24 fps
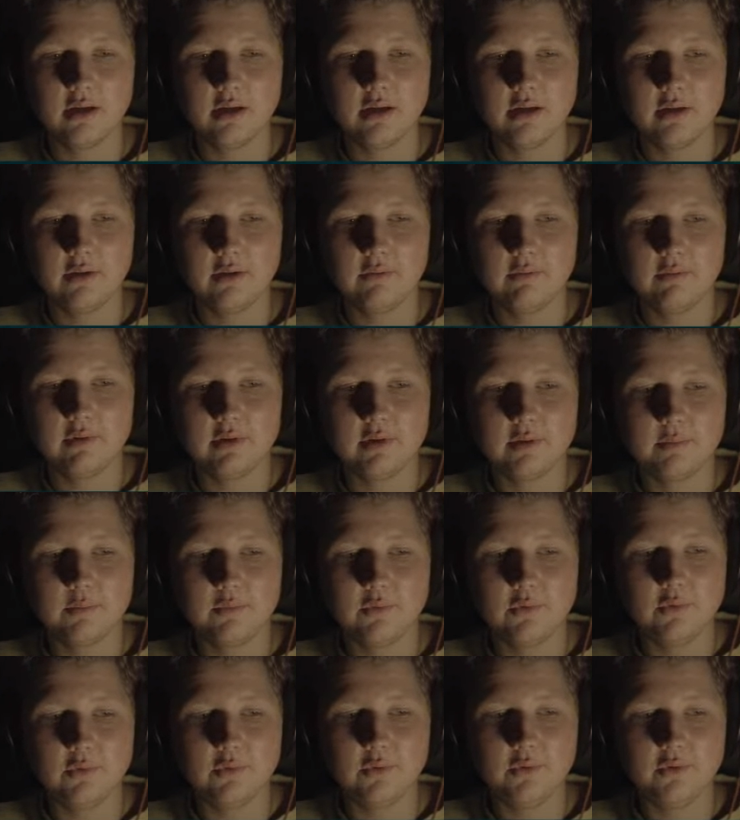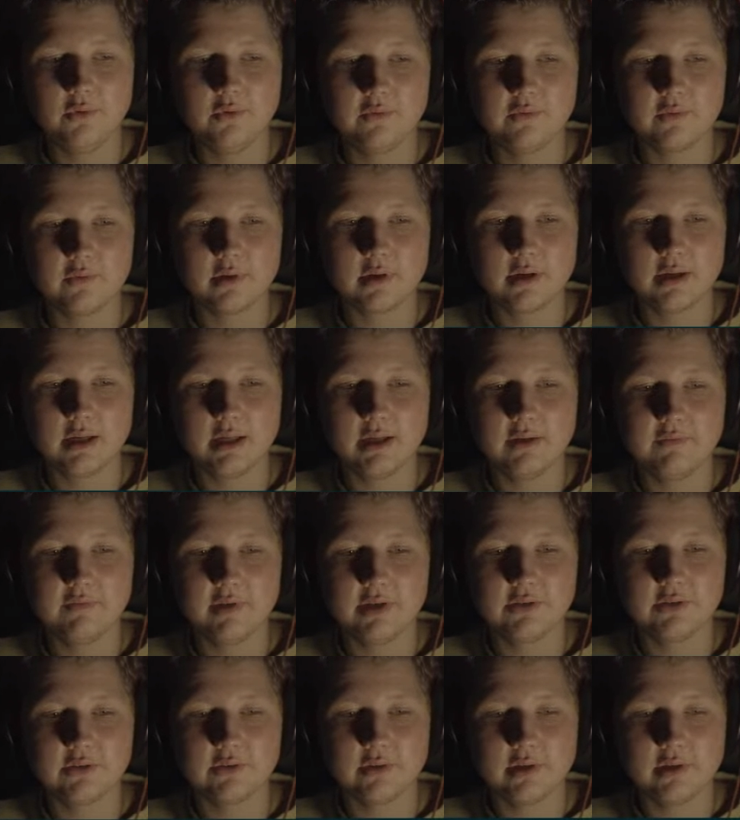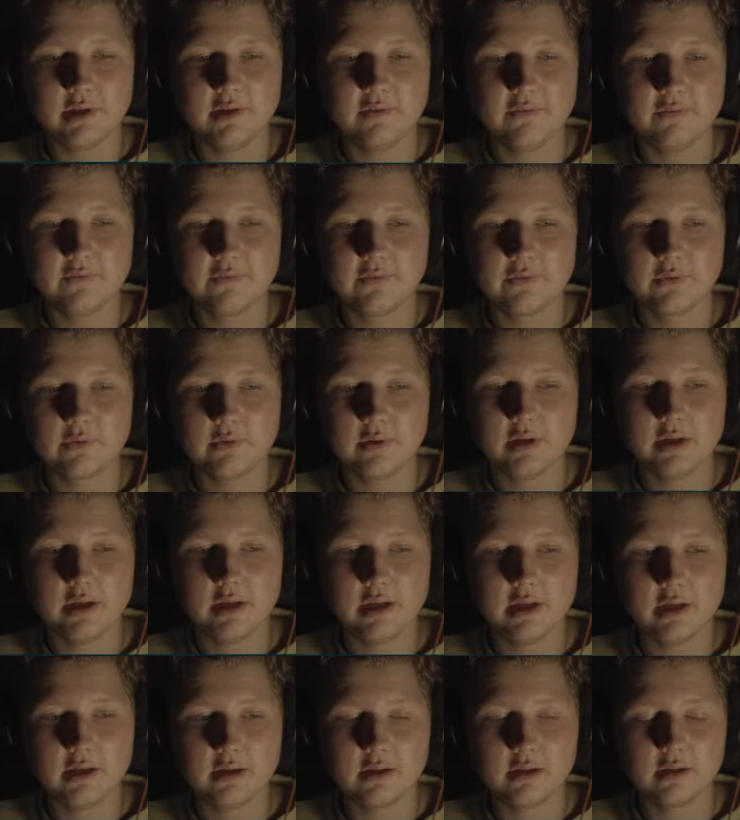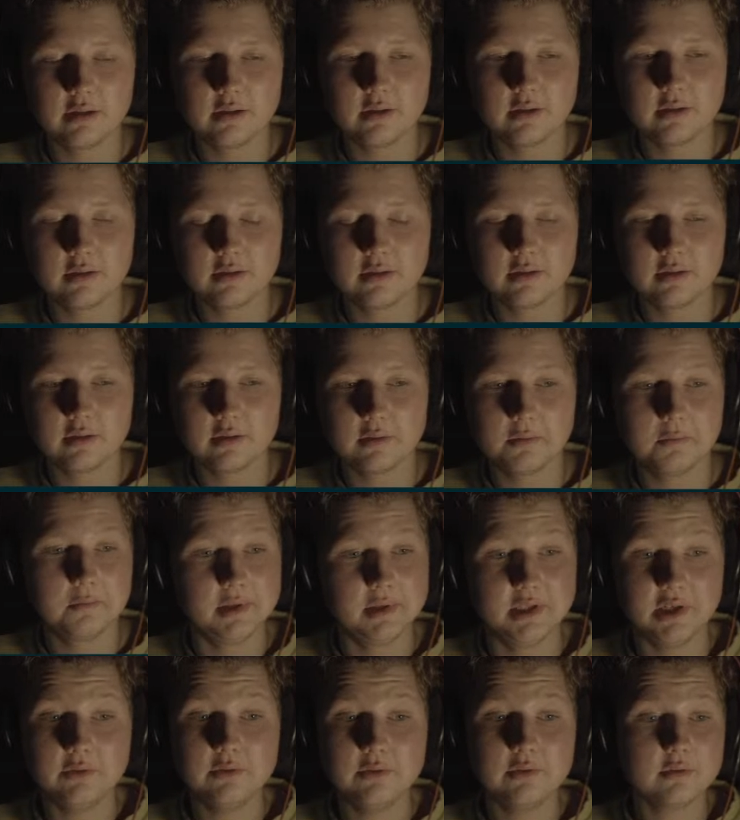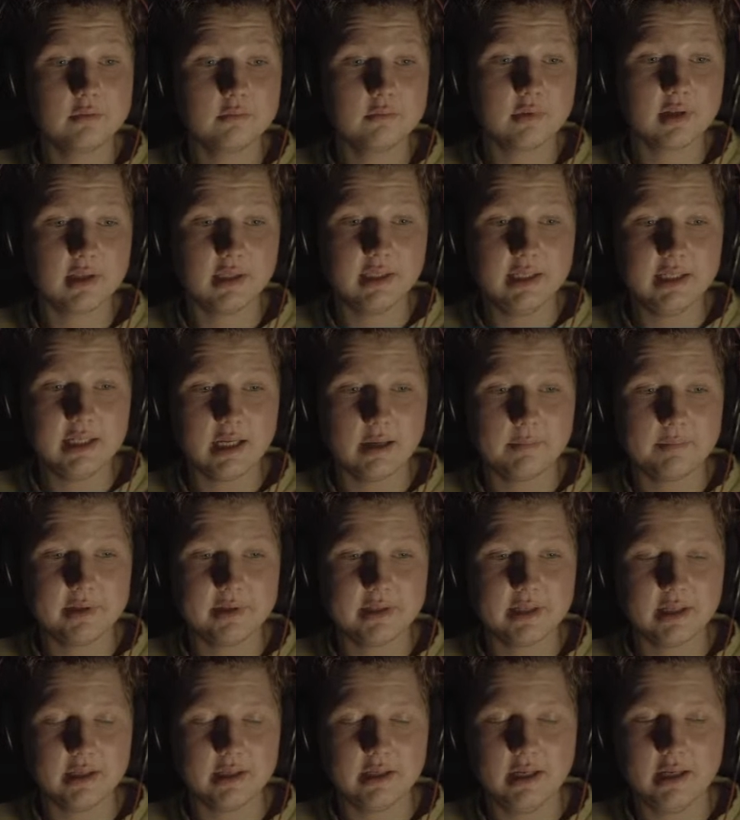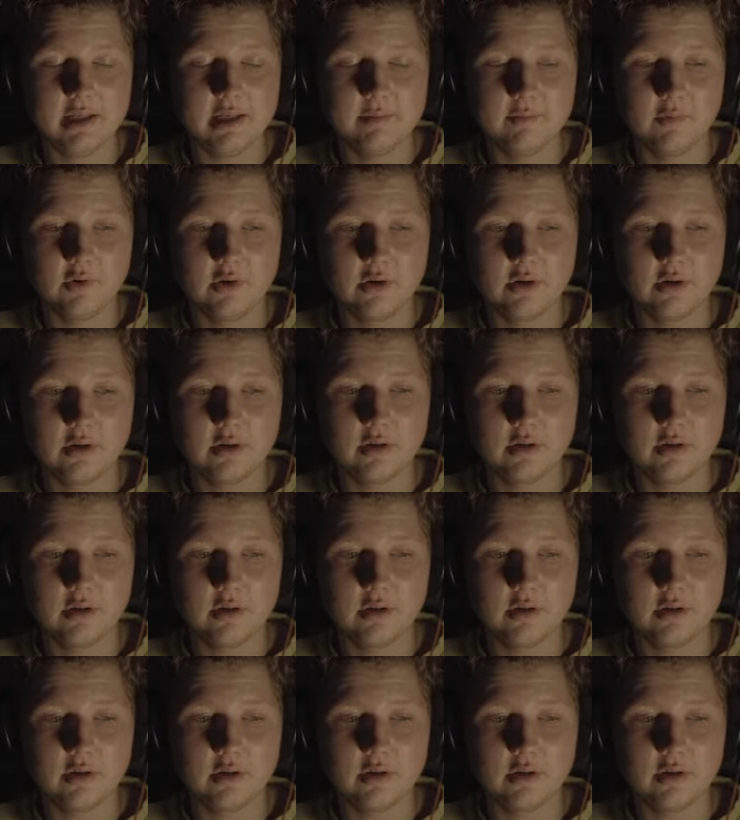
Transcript: We remove inventory free. We don't clean up it anymore.